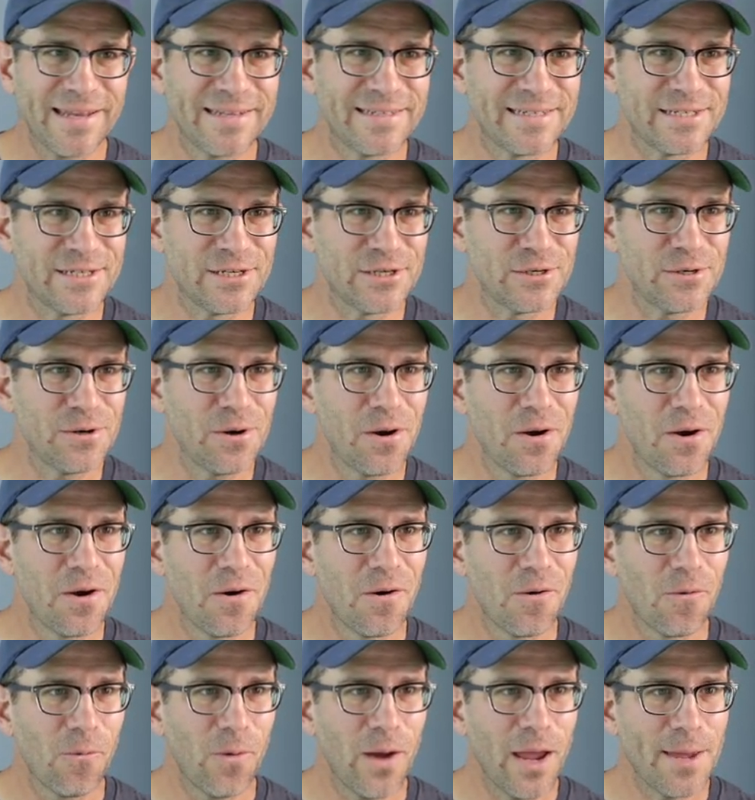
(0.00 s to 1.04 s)
we need to do
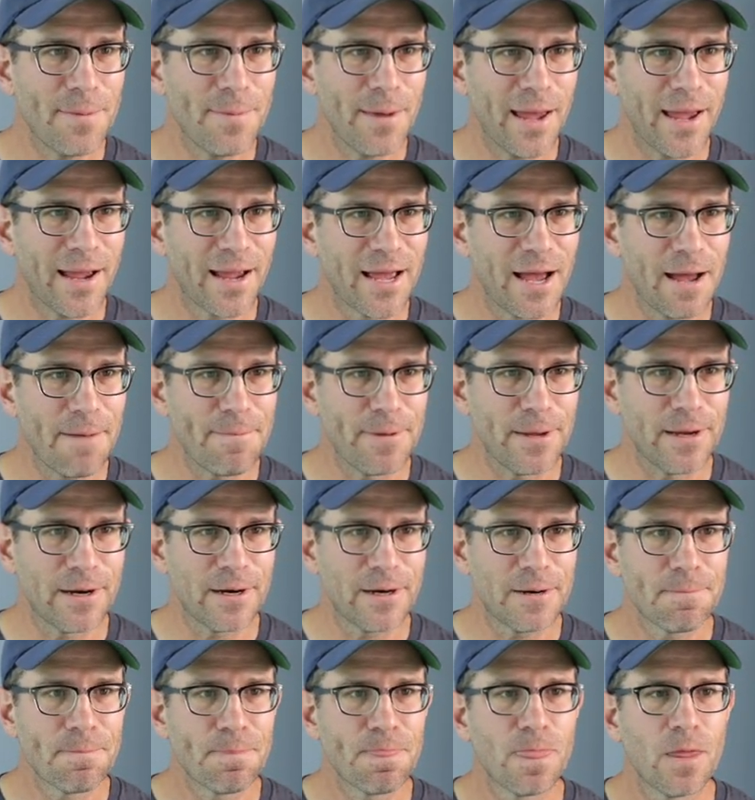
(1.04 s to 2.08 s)
way back up
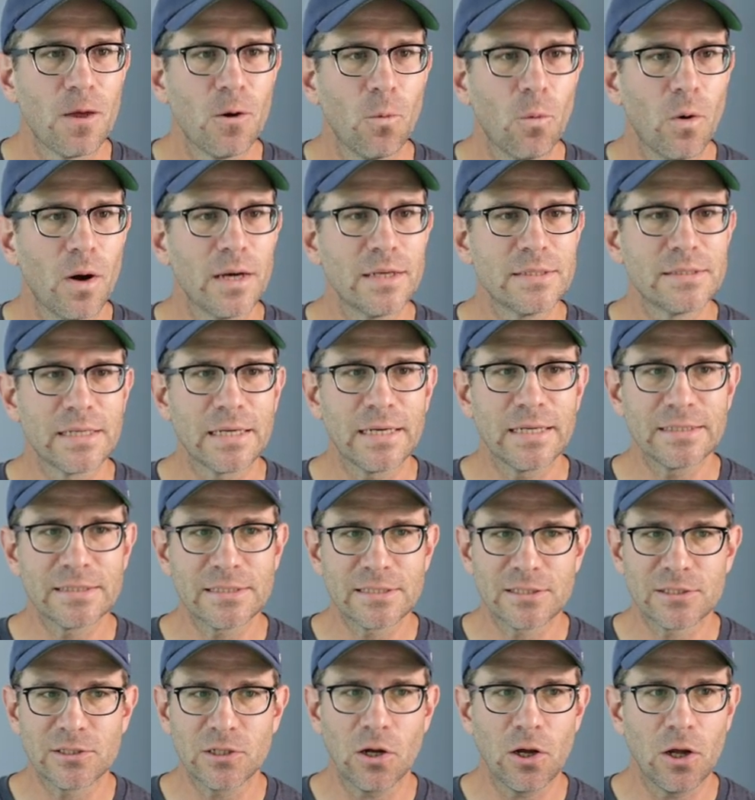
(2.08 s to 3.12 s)
here was
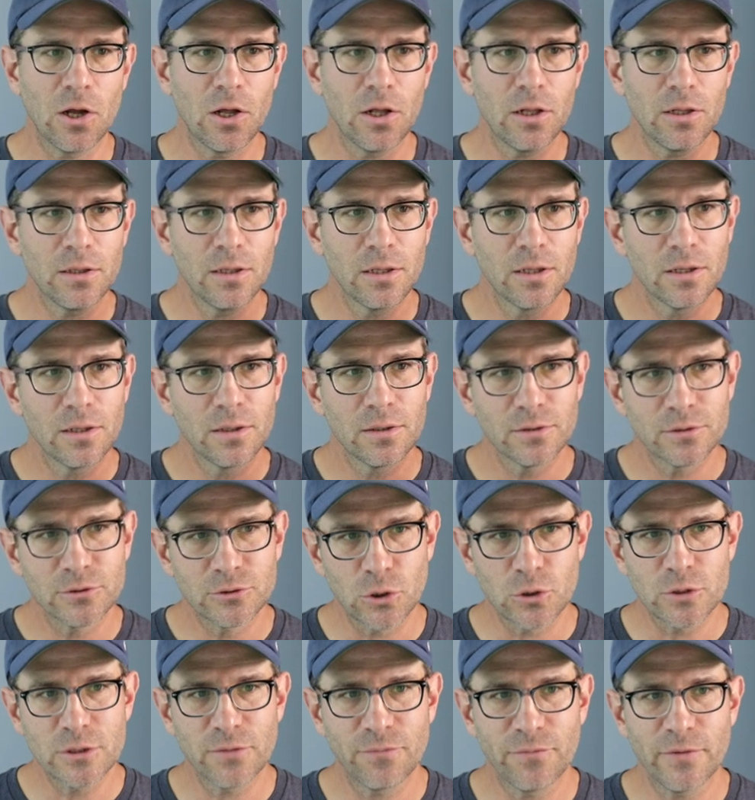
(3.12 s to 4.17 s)
install
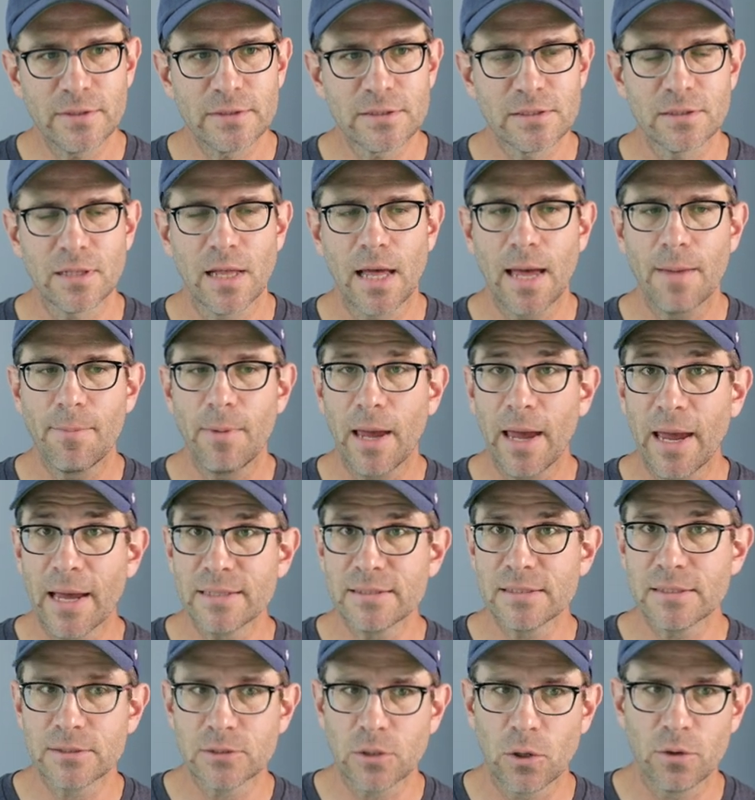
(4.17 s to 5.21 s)
Josefin Slab
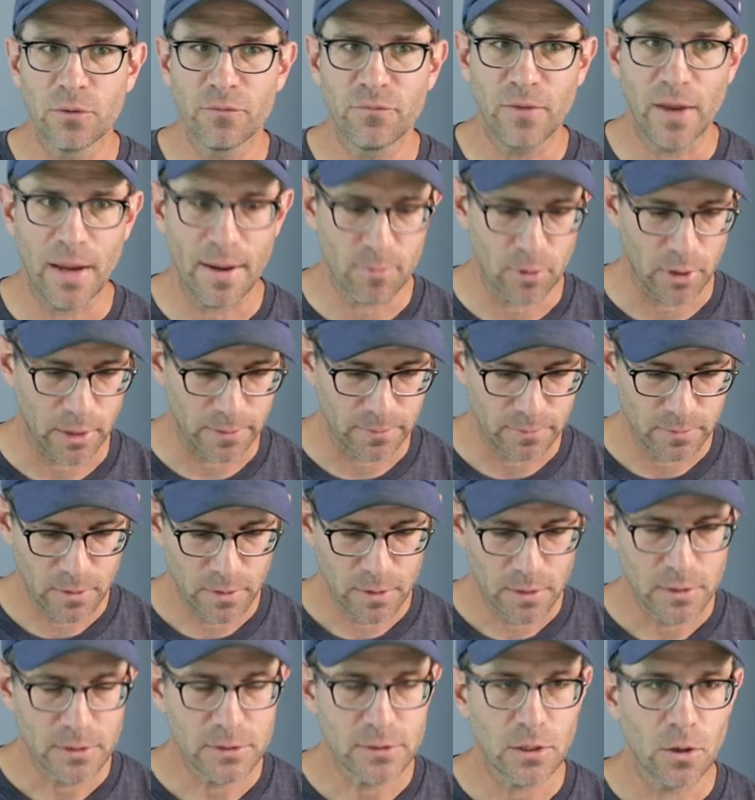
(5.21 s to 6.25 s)
as its own family.
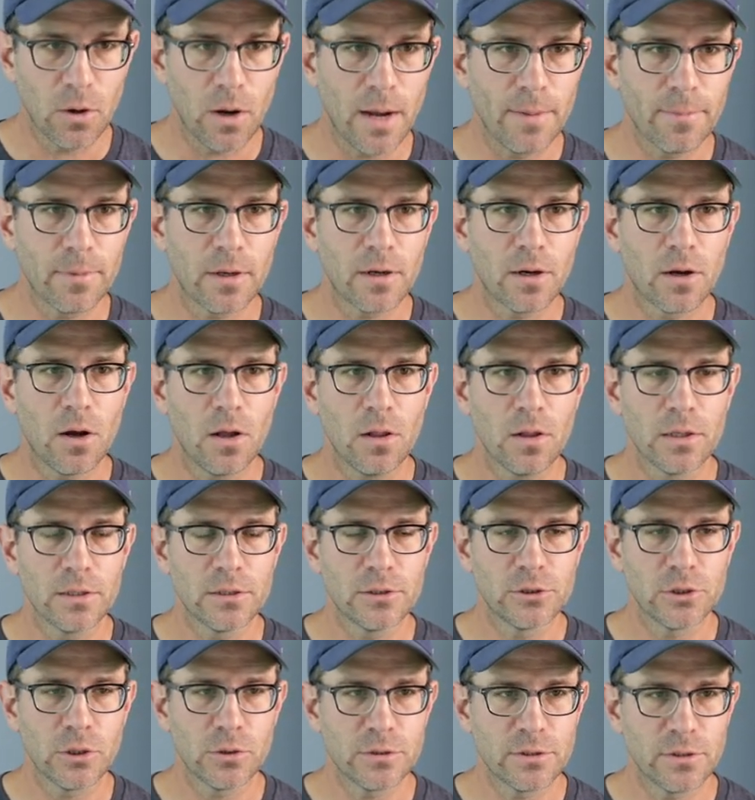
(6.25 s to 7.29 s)
So I'm going to call
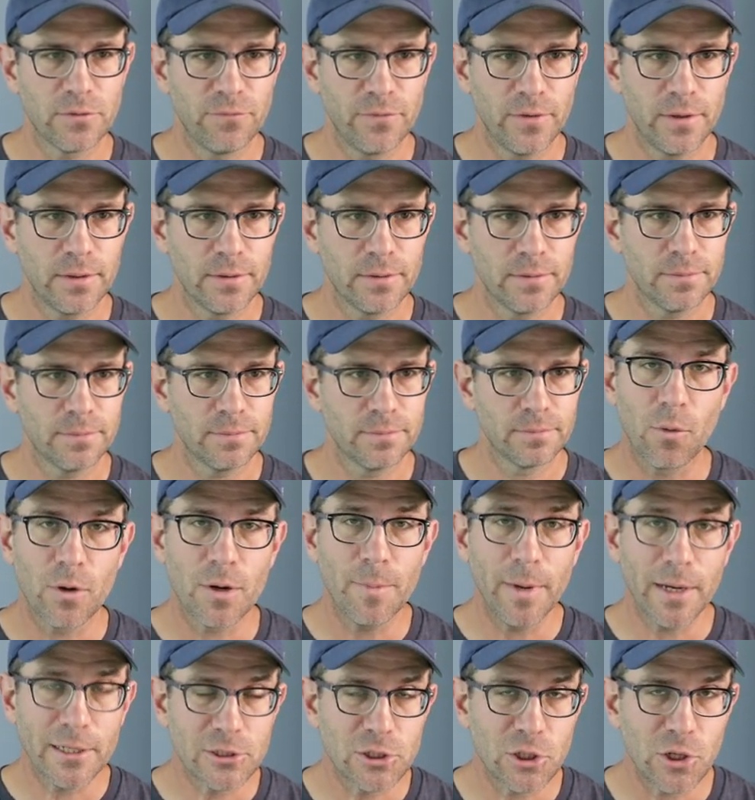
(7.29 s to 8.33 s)
it Josefin. I want
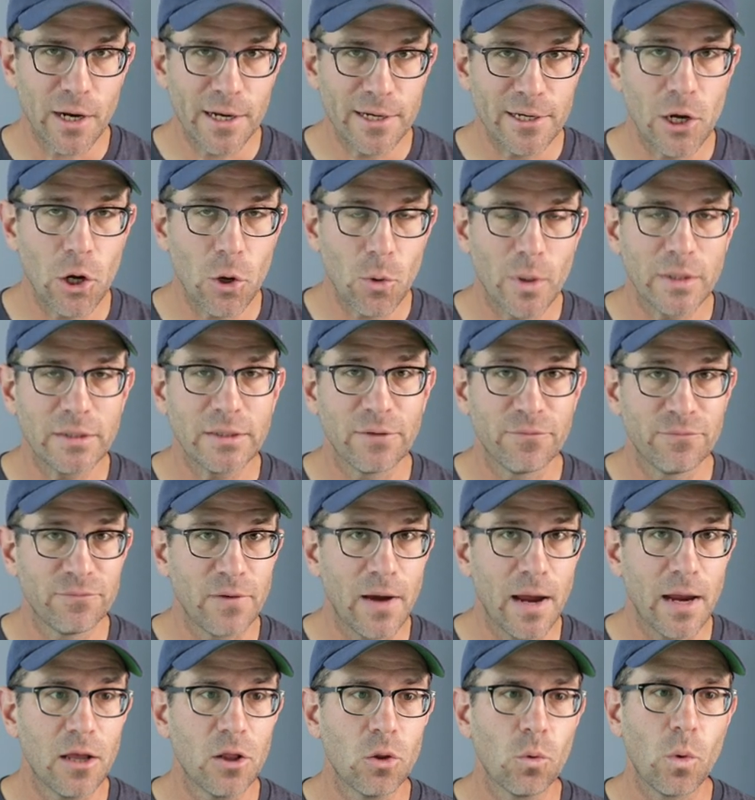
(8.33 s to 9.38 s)
to make sure I know what the
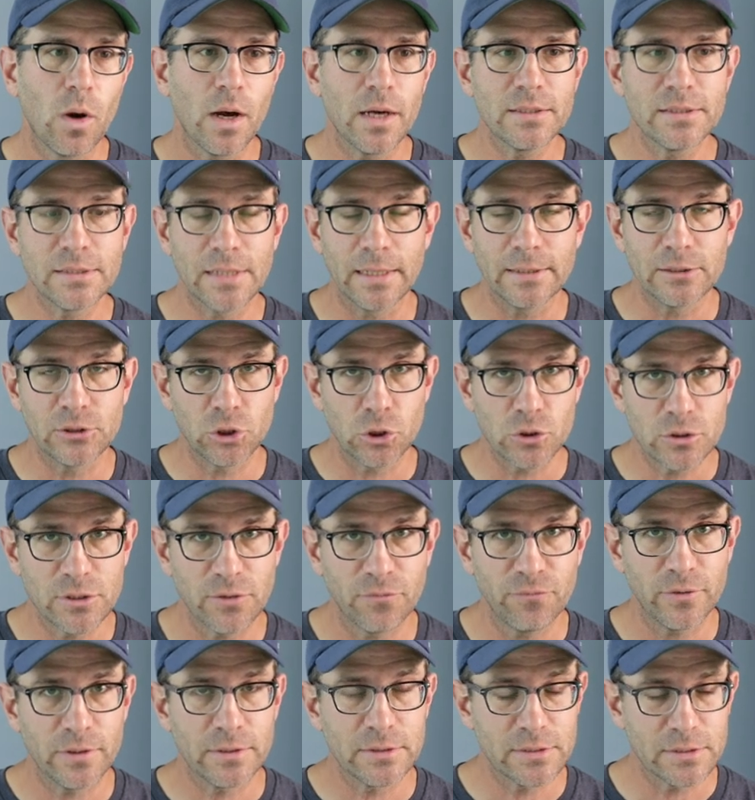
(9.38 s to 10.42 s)
file was that
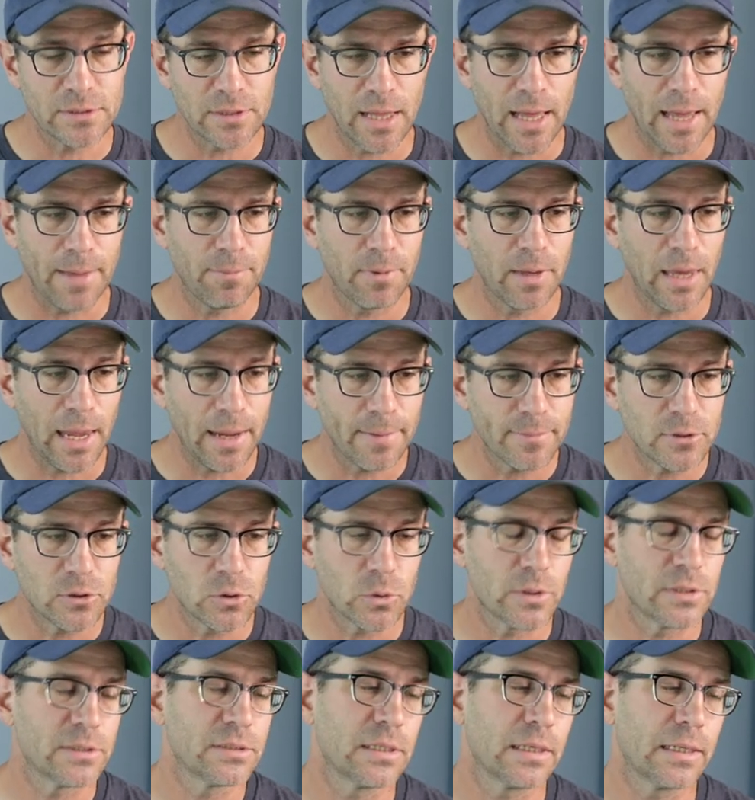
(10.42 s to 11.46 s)
Josefin Slab came
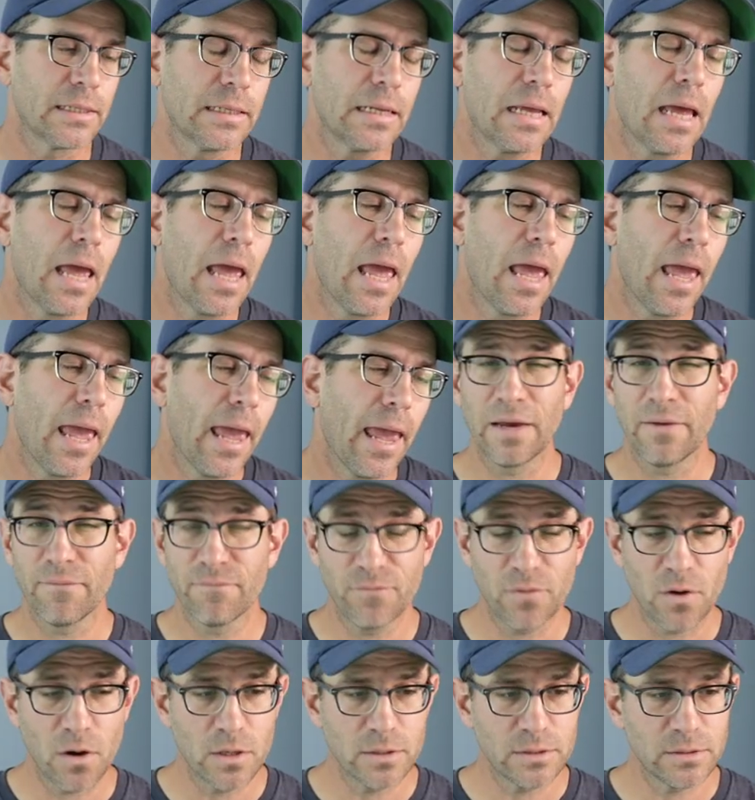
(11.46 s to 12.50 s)
to us in. We'll take
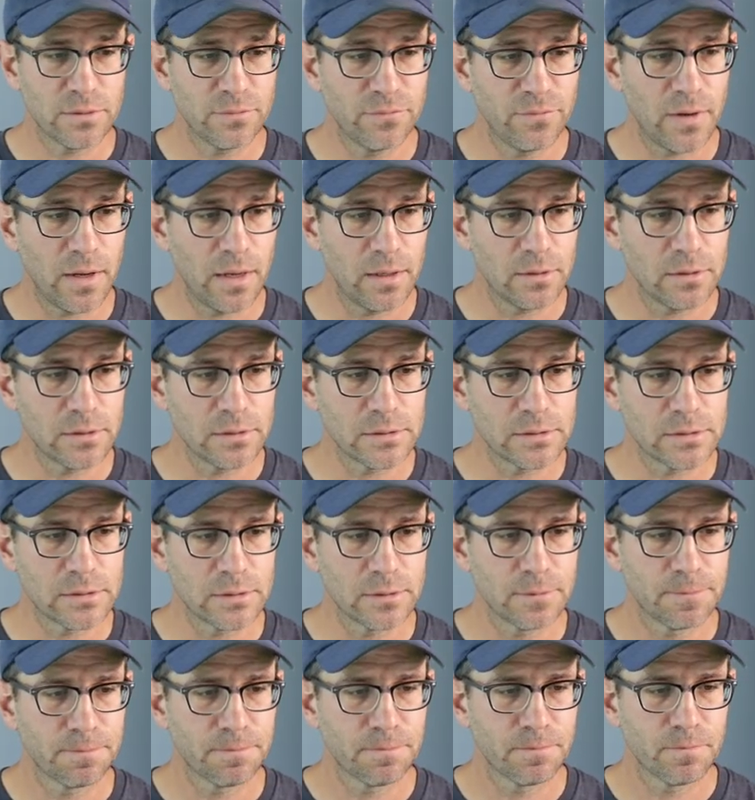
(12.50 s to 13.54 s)
font
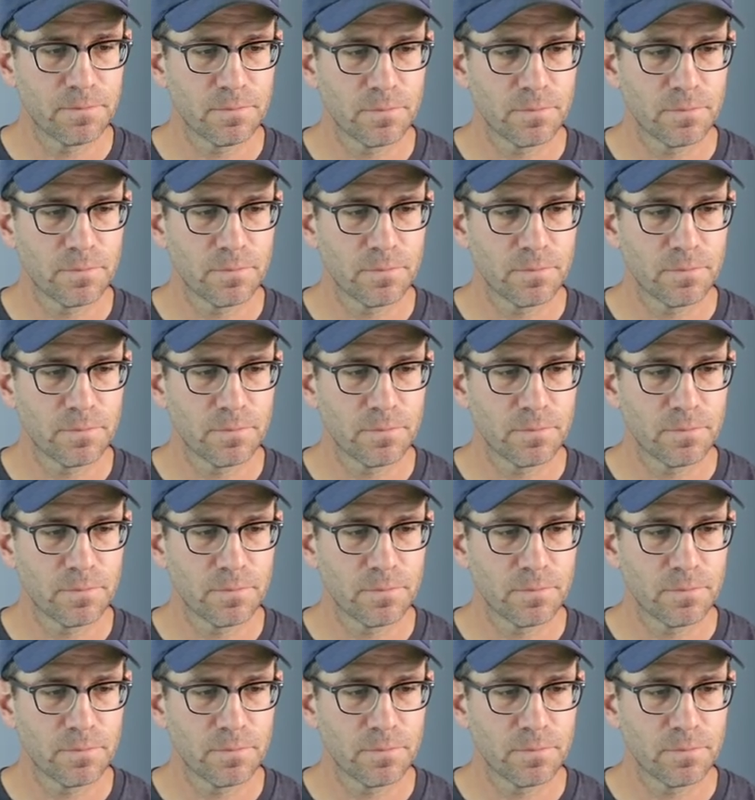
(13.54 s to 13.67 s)
files,